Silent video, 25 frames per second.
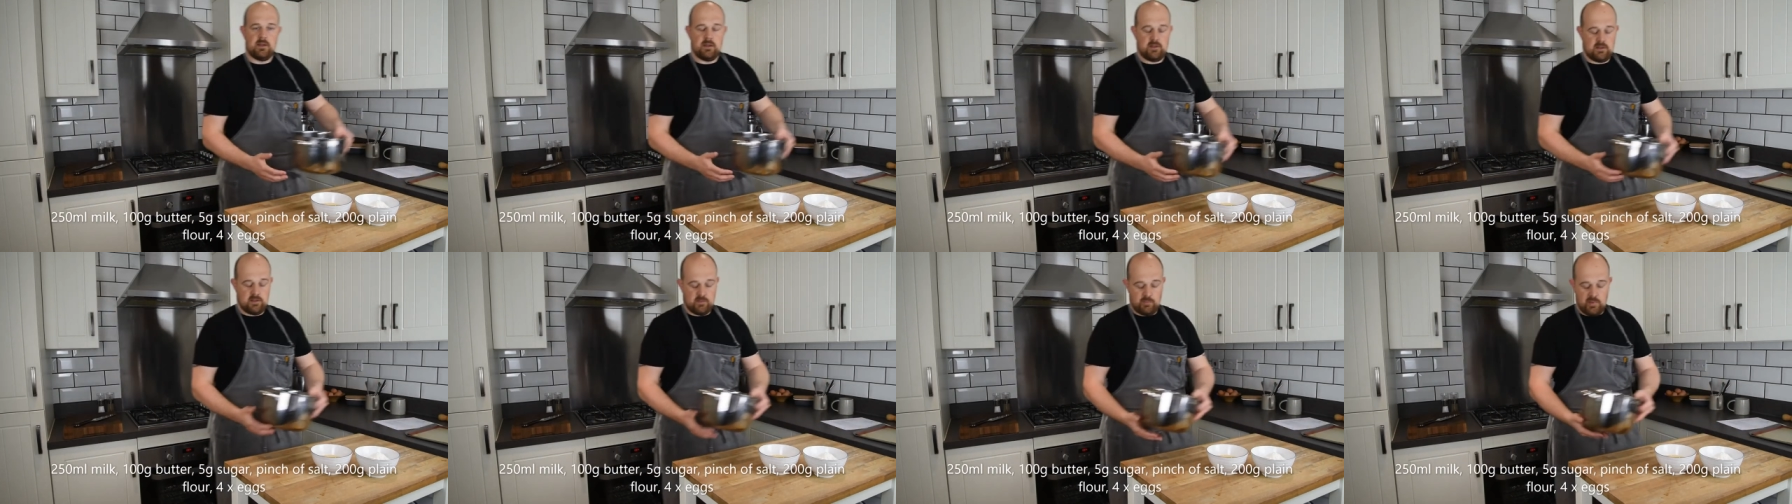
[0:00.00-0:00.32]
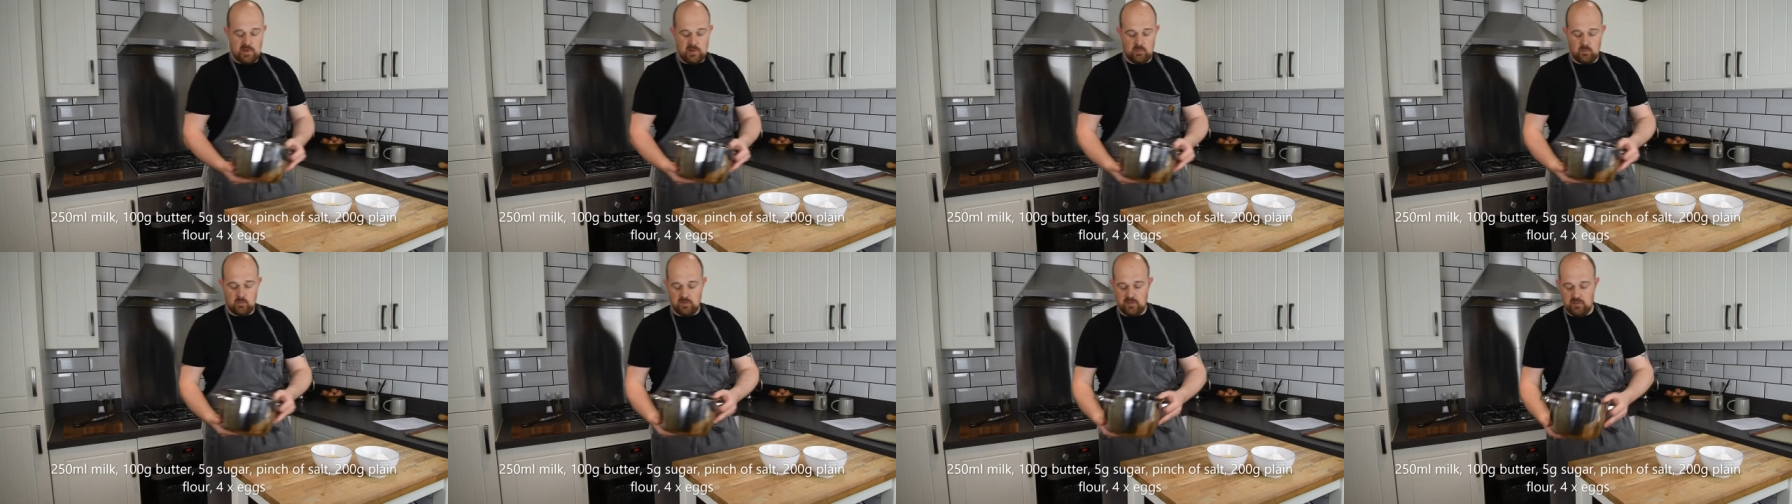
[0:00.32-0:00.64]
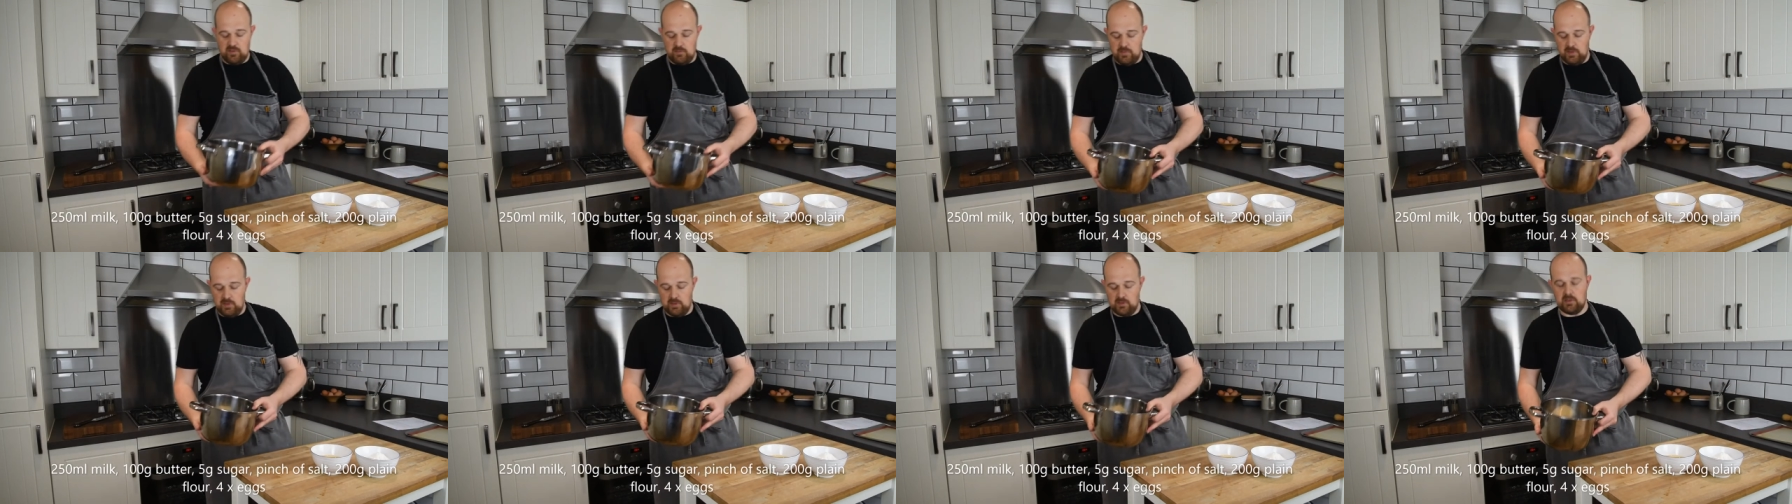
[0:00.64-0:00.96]
the pan with the
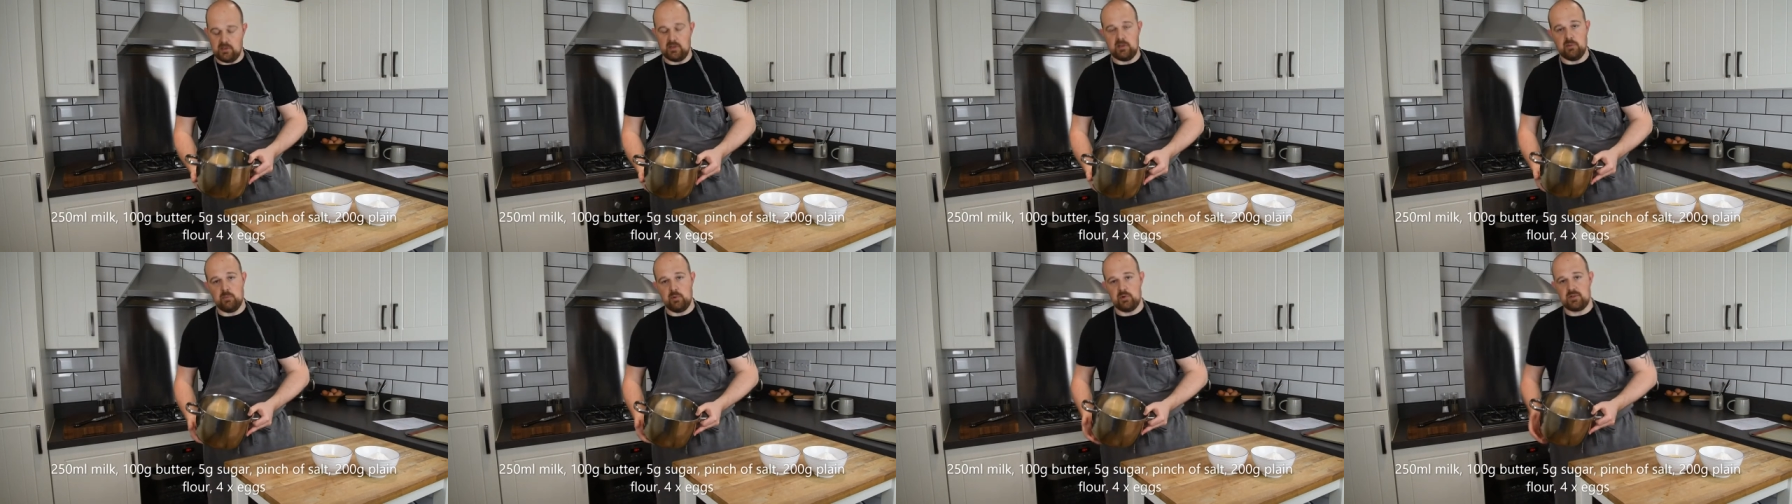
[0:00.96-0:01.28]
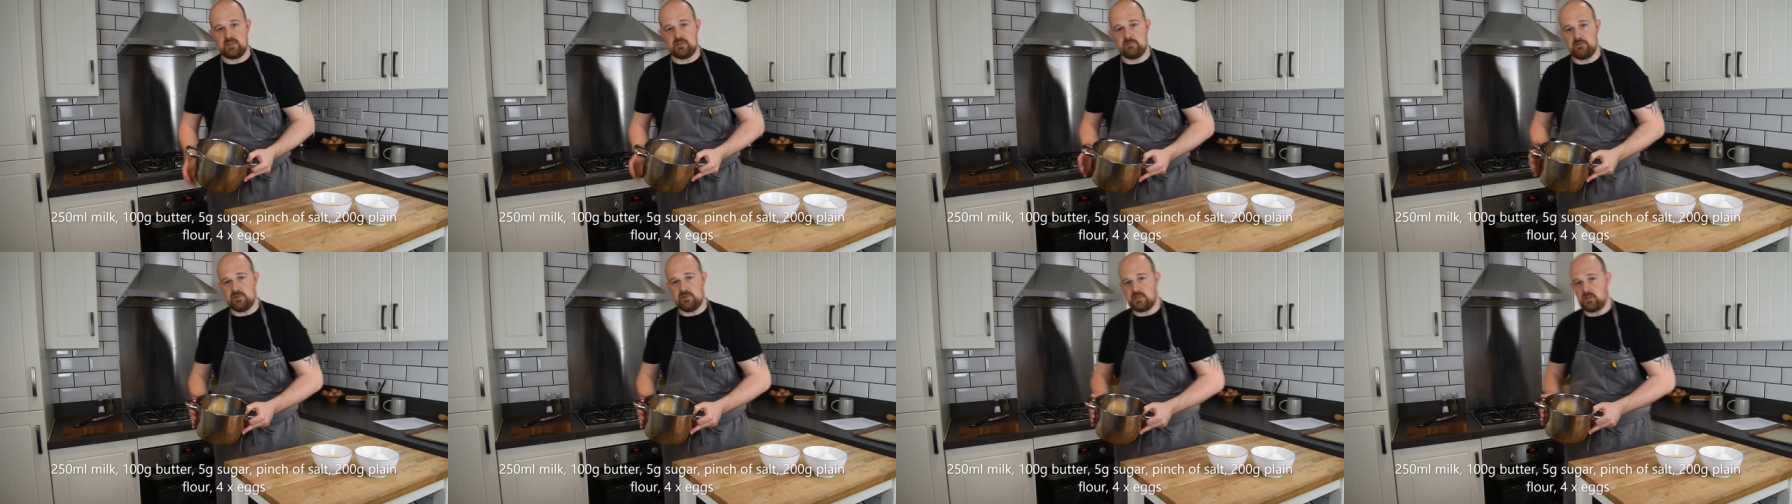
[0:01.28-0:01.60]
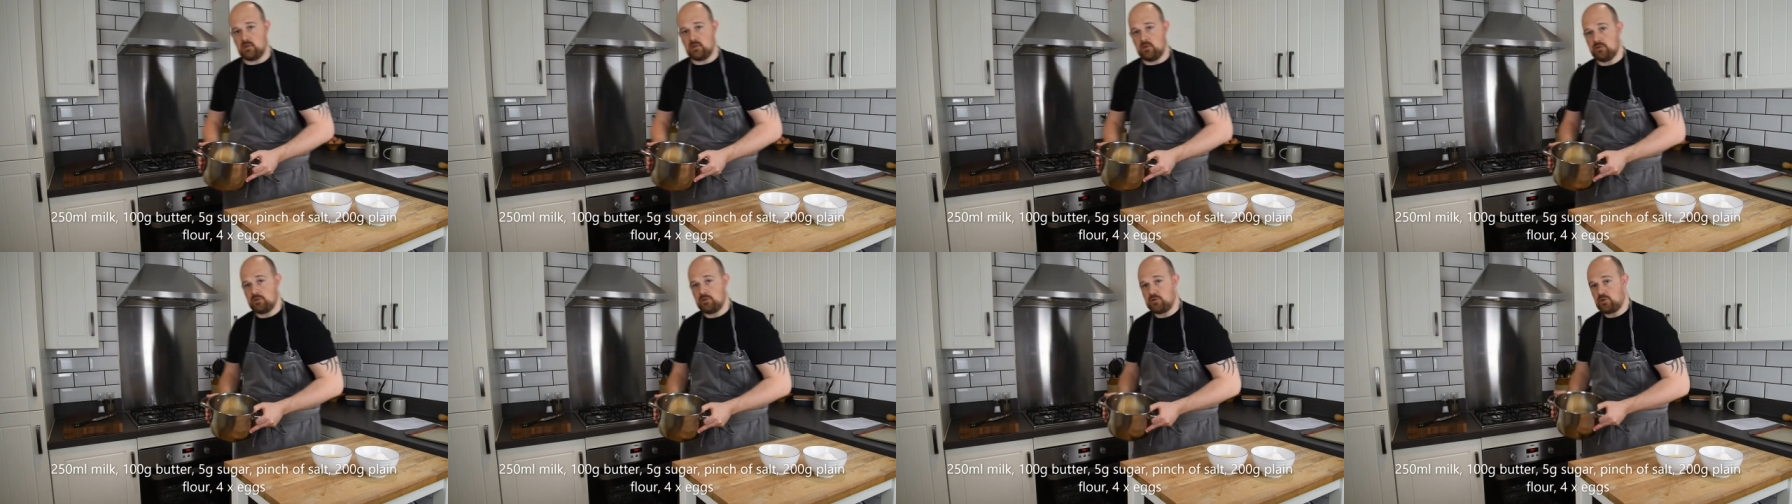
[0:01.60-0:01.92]
milk and the butter and
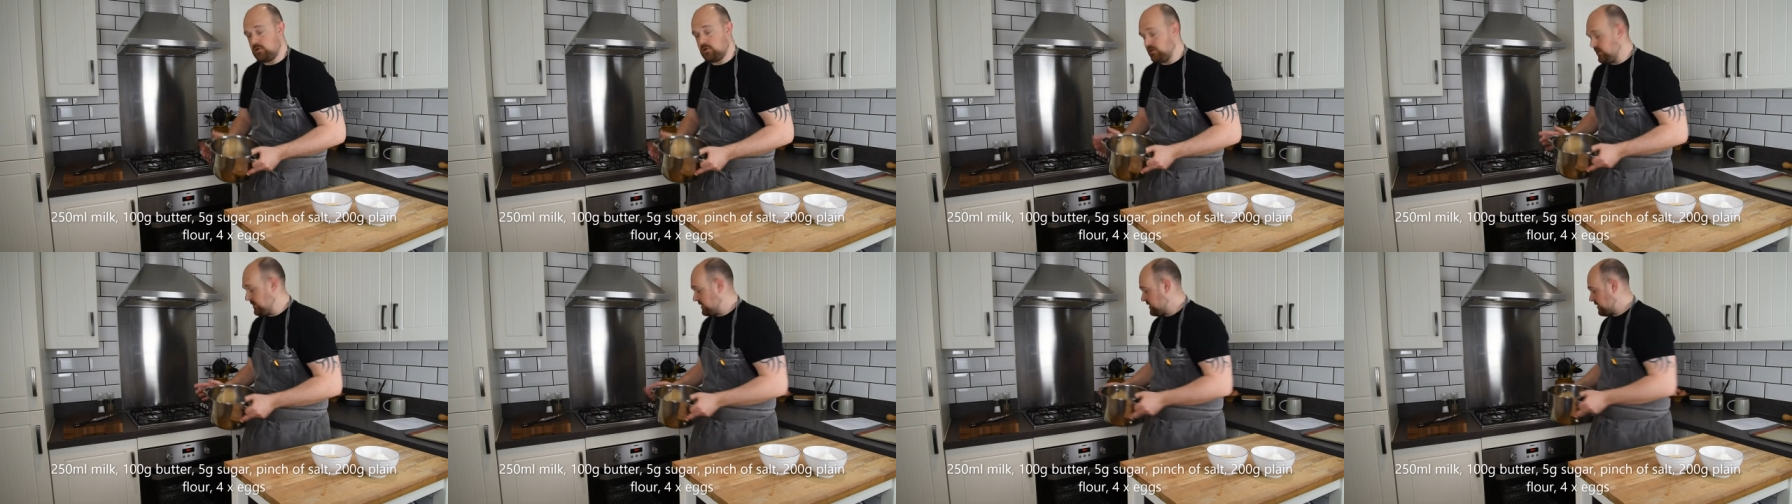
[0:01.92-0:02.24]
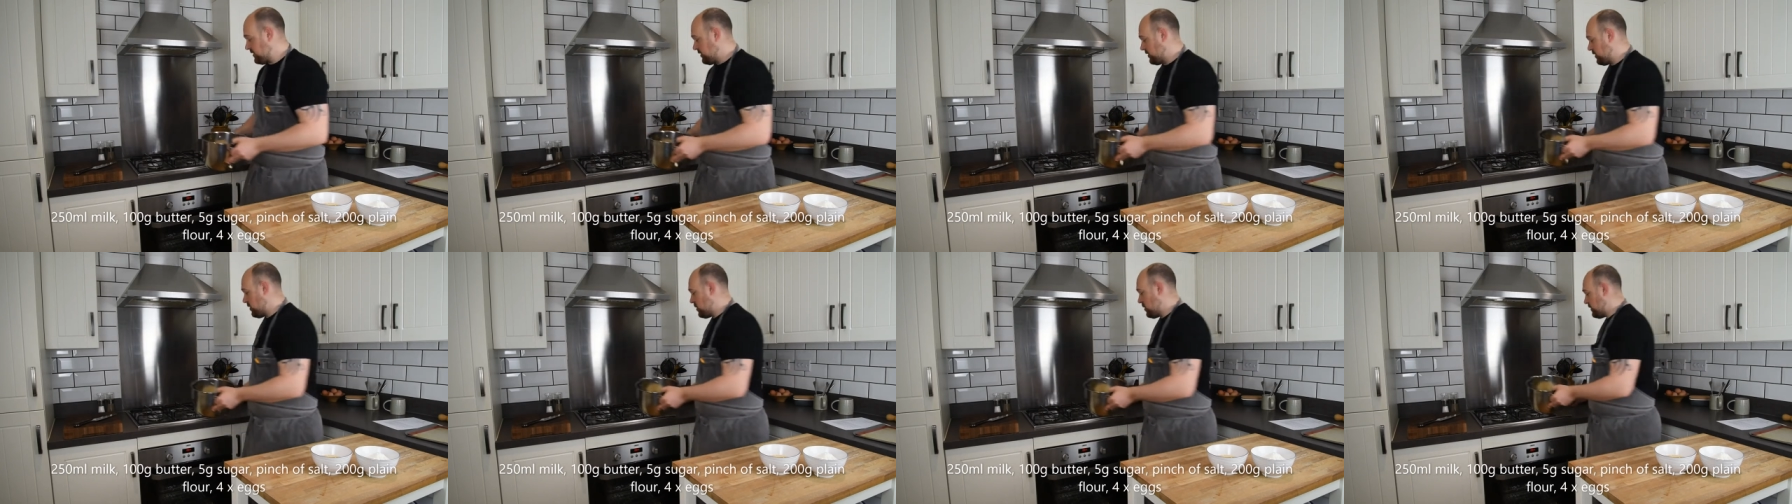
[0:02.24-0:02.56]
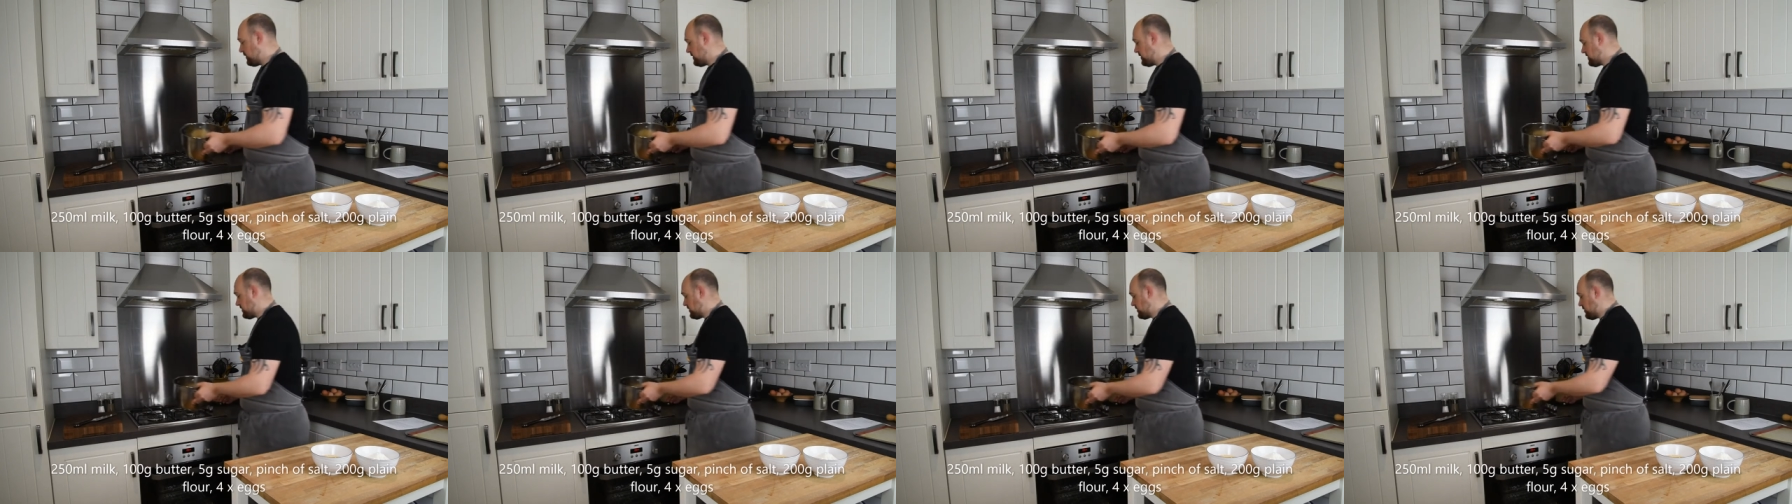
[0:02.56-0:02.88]
salt and sugar, it's going to go on
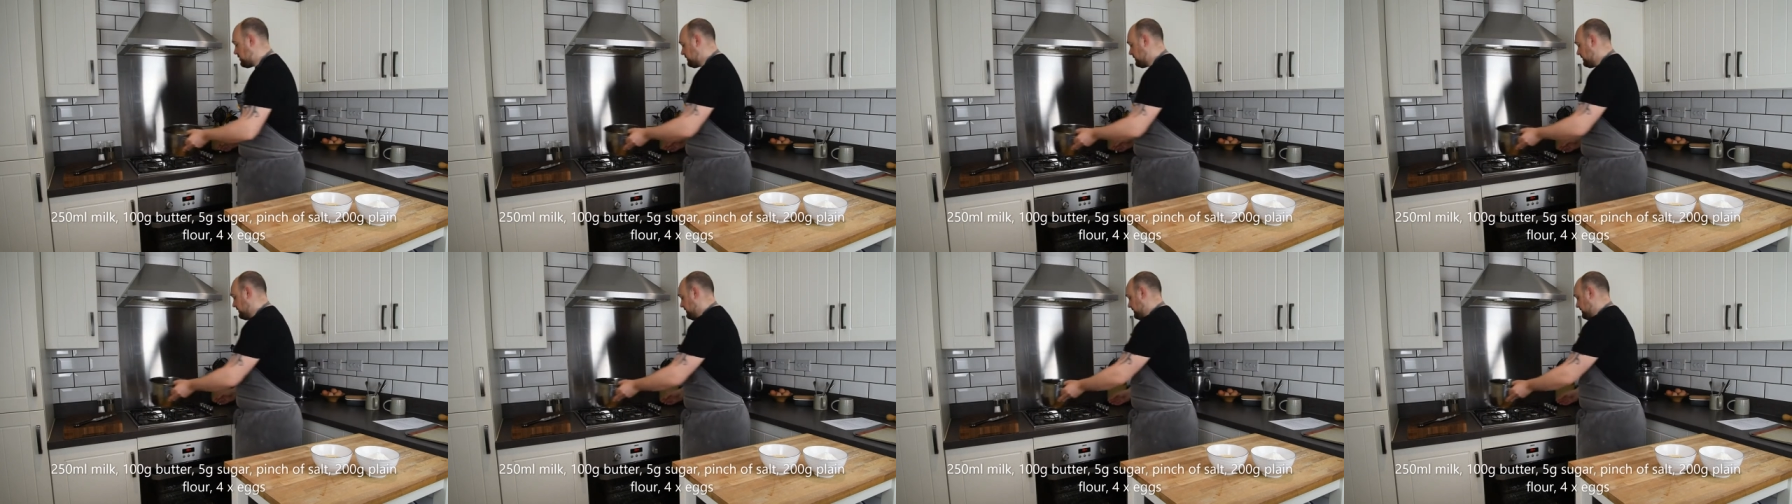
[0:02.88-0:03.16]
the stove.